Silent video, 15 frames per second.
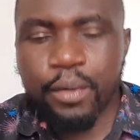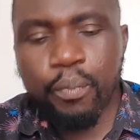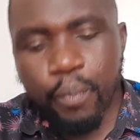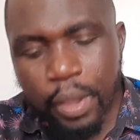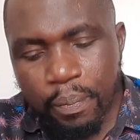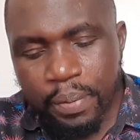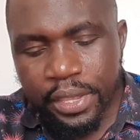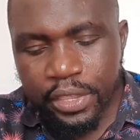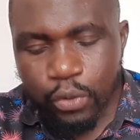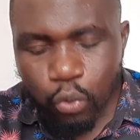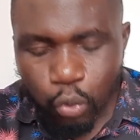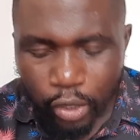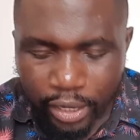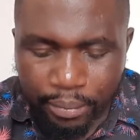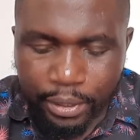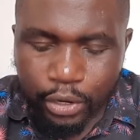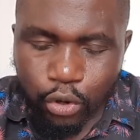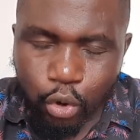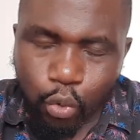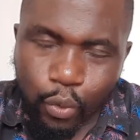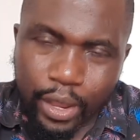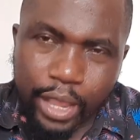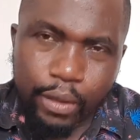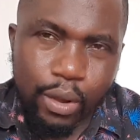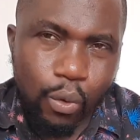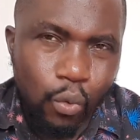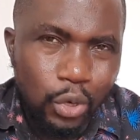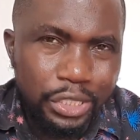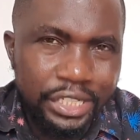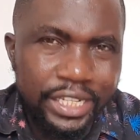Maybe you could let me know where you are
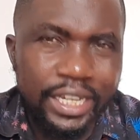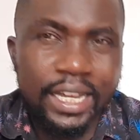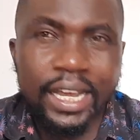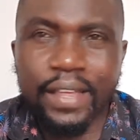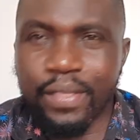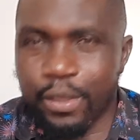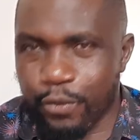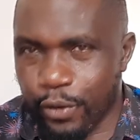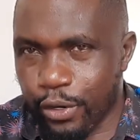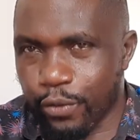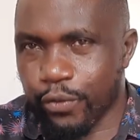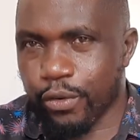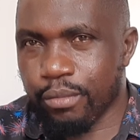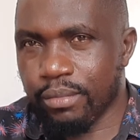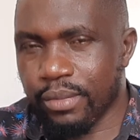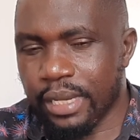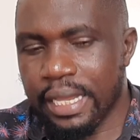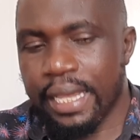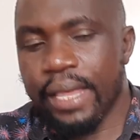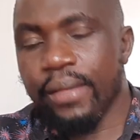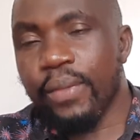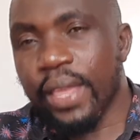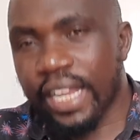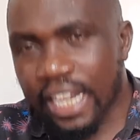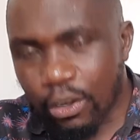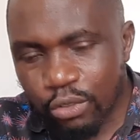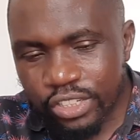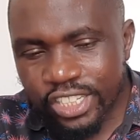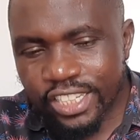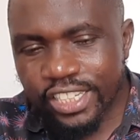watching the video from, the
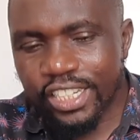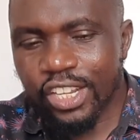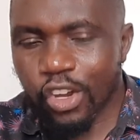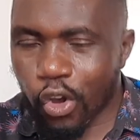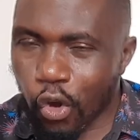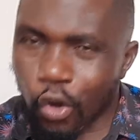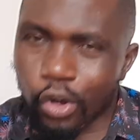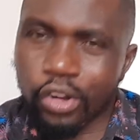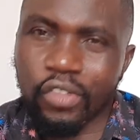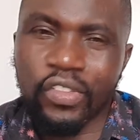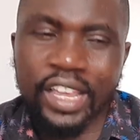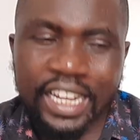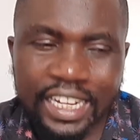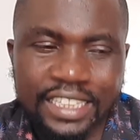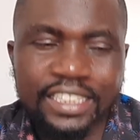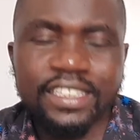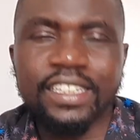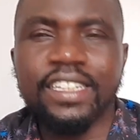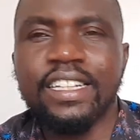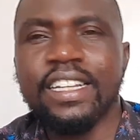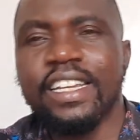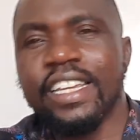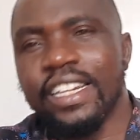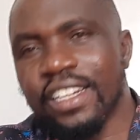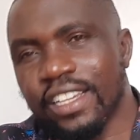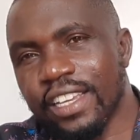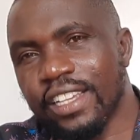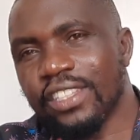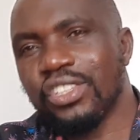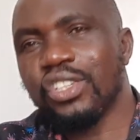county or the country, in
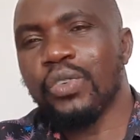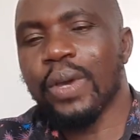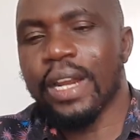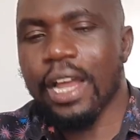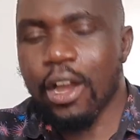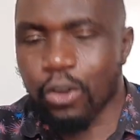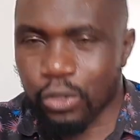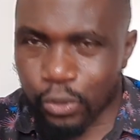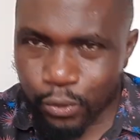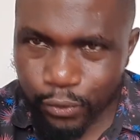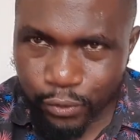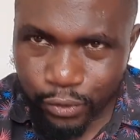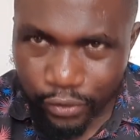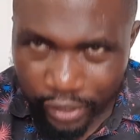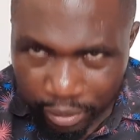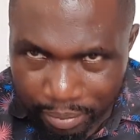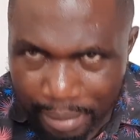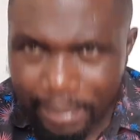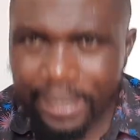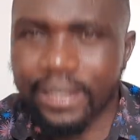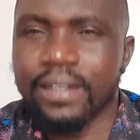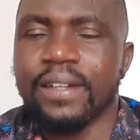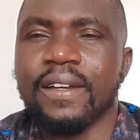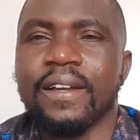case you are out of the republic.